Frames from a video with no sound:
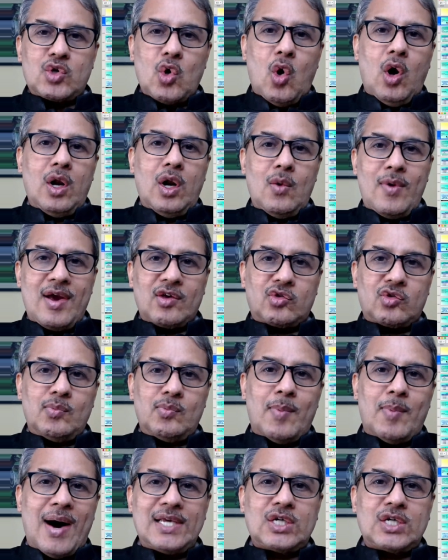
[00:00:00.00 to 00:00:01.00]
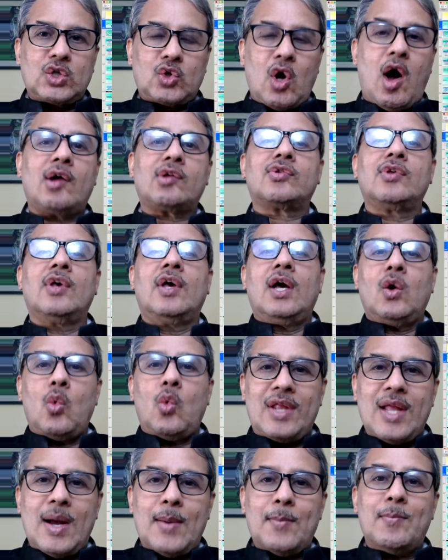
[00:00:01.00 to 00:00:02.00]
always buy stocks
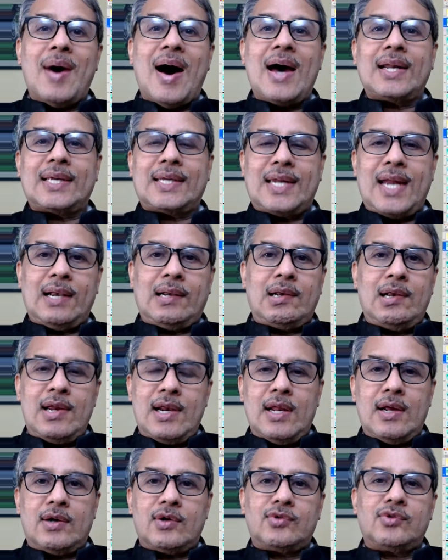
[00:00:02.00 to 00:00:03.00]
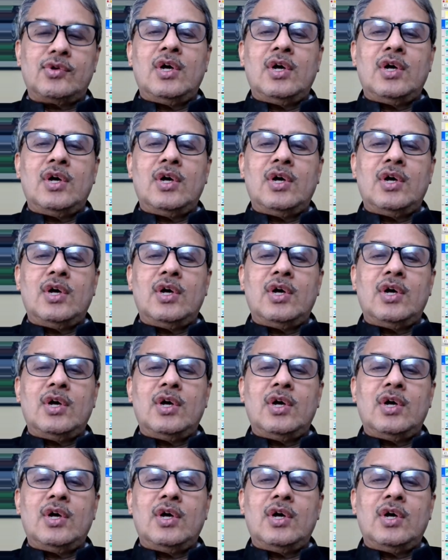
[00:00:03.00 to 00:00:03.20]
with the market leaders,